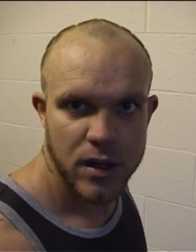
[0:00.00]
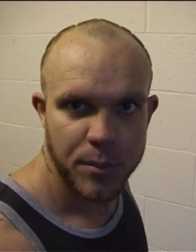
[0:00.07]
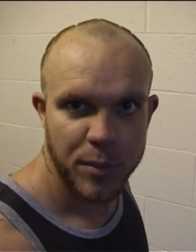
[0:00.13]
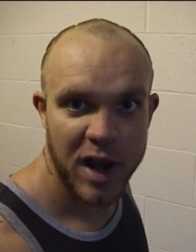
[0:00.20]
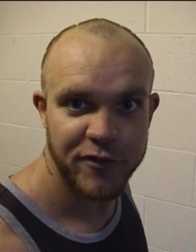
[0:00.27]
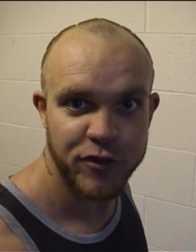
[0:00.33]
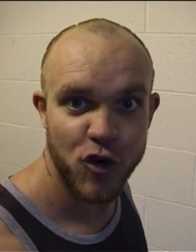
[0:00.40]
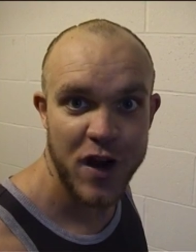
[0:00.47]

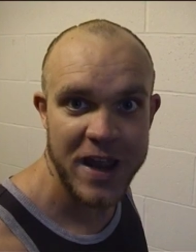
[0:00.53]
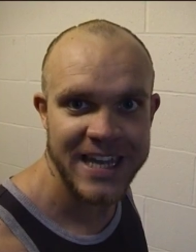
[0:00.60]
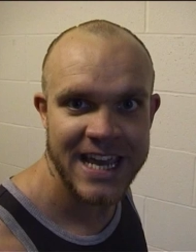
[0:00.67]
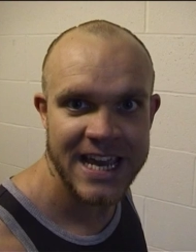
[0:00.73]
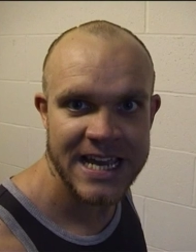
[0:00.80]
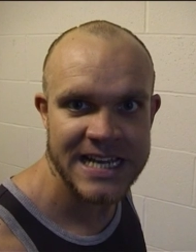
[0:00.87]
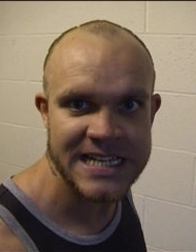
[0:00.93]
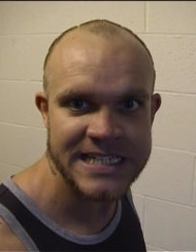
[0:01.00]
But after eight
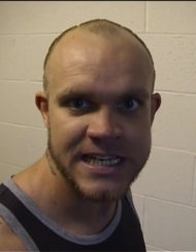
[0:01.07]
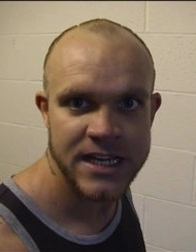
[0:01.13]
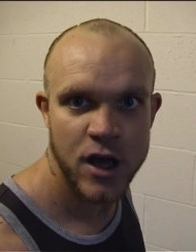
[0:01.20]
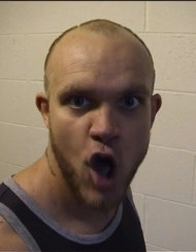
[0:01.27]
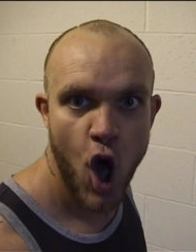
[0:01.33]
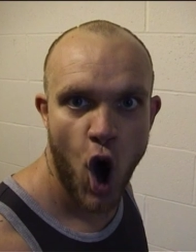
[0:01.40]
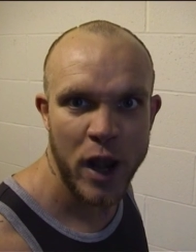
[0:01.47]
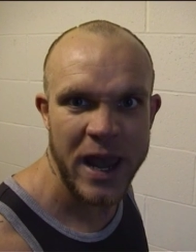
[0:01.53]
years,
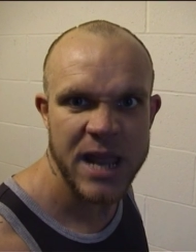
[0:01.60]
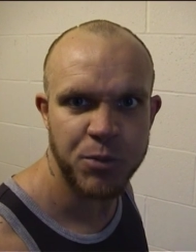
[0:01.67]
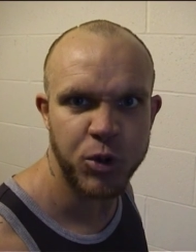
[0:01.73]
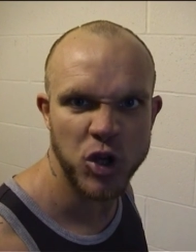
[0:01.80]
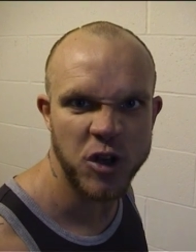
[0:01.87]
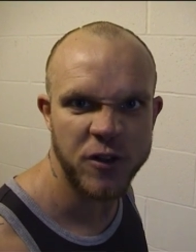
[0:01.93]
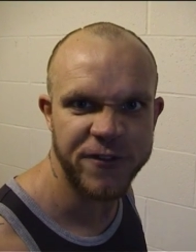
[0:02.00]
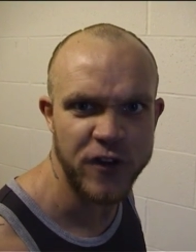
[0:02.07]
on
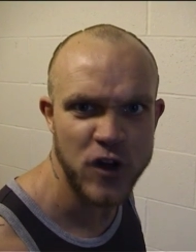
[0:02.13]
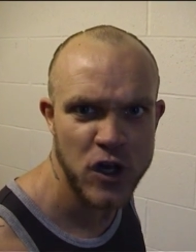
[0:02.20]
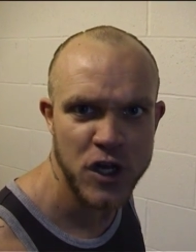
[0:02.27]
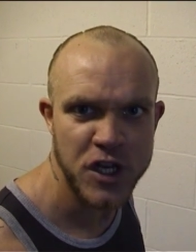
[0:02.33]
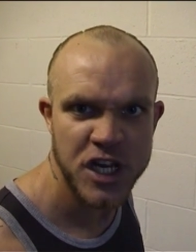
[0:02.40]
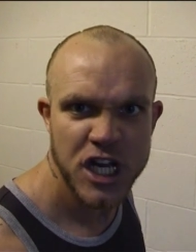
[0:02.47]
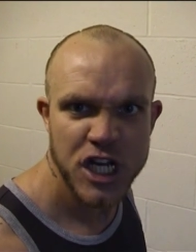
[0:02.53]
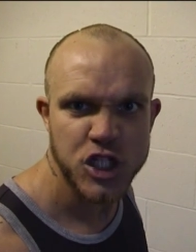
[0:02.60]
April the
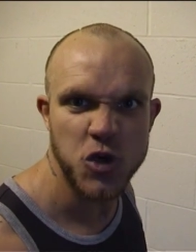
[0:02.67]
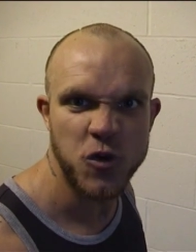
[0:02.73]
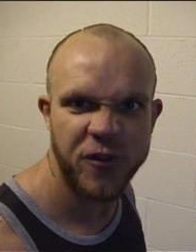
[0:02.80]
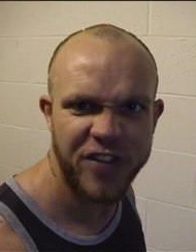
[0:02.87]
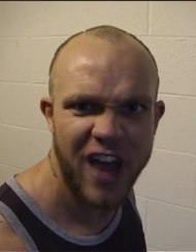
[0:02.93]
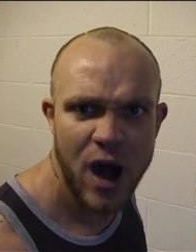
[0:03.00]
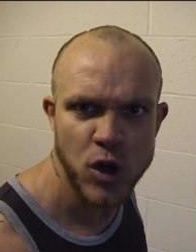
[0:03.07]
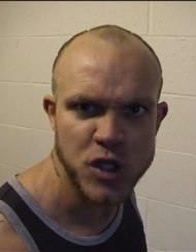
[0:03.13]
3rd,
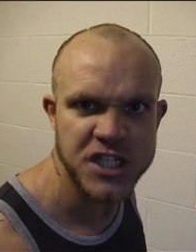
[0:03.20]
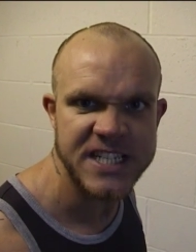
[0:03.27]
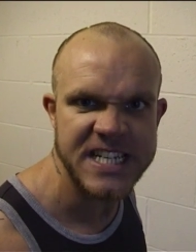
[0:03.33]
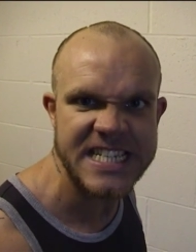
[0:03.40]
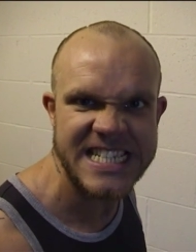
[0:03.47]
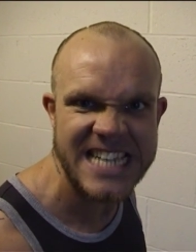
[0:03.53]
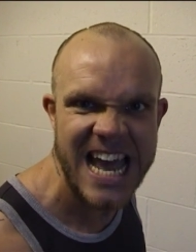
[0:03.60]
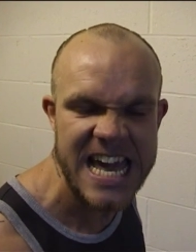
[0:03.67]

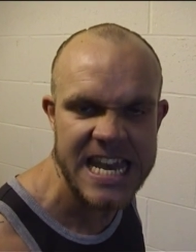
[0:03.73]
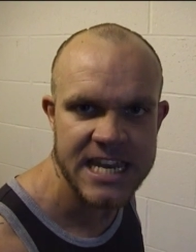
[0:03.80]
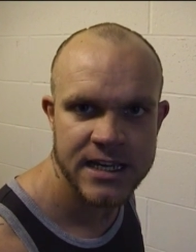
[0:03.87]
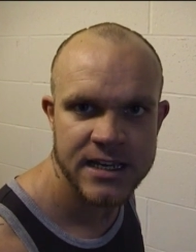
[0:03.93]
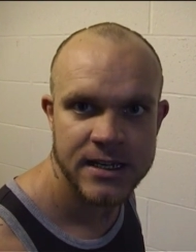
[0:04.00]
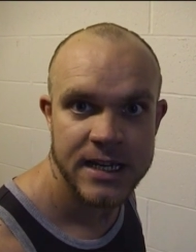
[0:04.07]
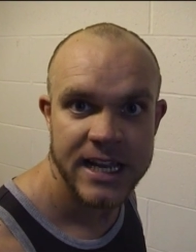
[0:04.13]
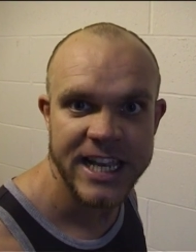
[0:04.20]
2010,
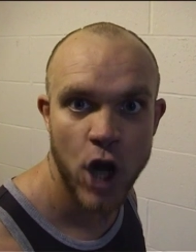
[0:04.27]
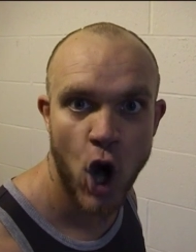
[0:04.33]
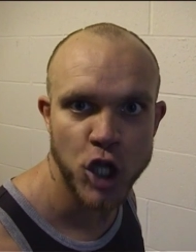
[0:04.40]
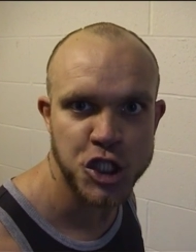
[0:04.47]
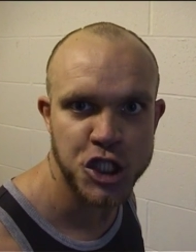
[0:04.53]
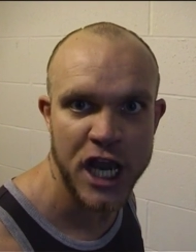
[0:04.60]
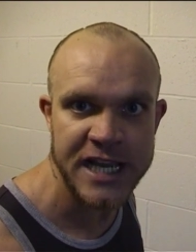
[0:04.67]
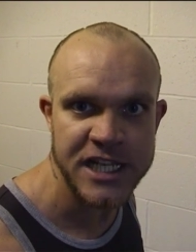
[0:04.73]
it all
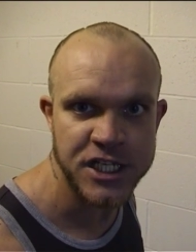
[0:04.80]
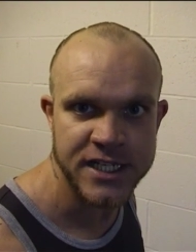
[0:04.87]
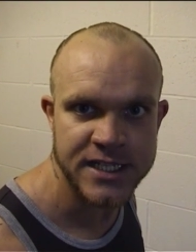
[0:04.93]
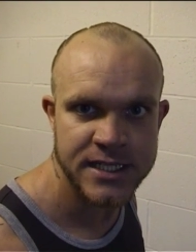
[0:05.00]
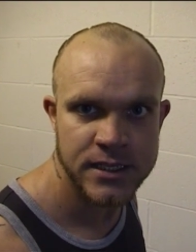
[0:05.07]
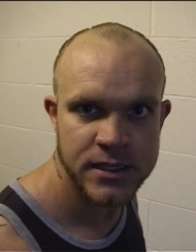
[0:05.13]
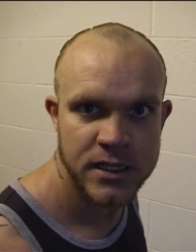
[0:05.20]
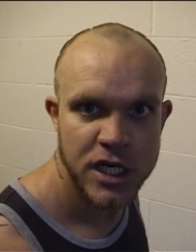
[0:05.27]

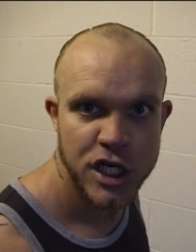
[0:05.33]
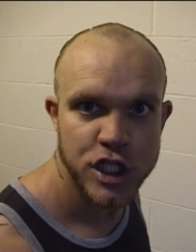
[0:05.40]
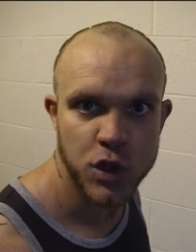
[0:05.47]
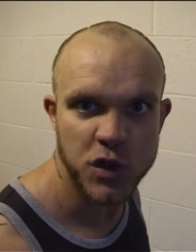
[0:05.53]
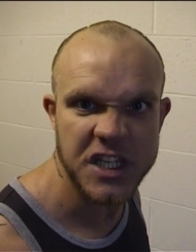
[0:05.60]
changes. Do